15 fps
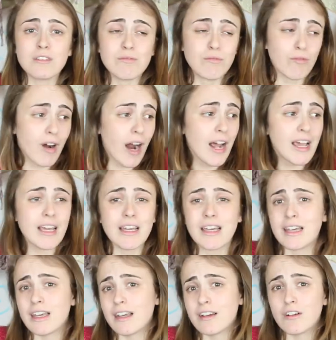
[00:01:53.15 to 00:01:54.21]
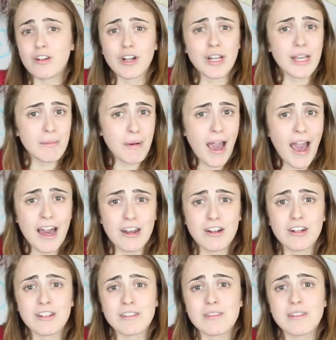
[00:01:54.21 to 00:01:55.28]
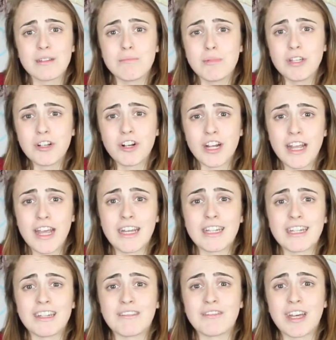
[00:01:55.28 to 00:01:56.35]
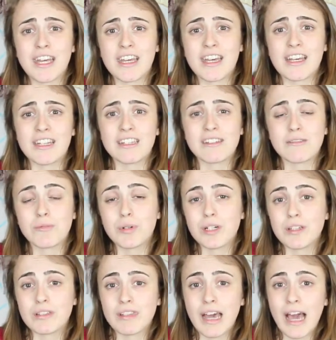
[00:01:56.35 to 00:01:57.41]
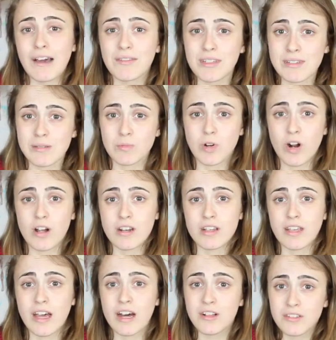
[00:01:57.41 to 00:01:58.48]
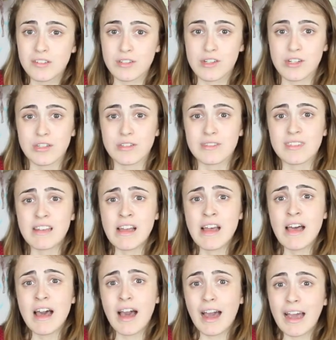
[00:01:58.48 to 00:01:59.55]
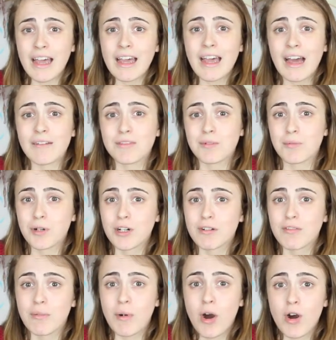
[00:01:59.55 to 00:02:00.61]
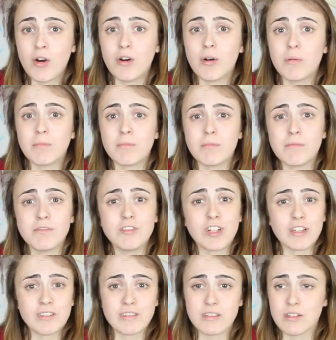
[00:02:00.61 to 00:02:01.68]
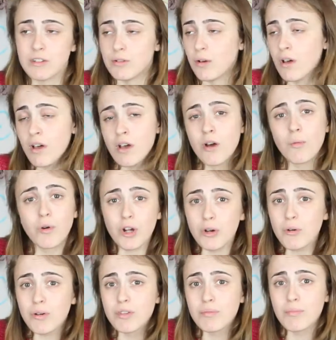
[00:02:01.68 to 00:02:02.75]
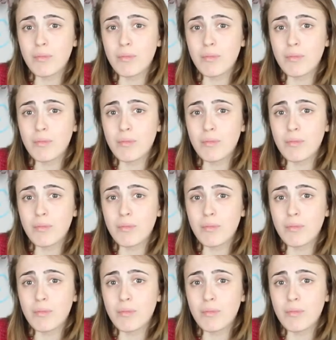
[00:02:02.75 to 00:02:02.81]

write and create patterns and be creative. And with having some chronic health issues, I have to work from home just to work with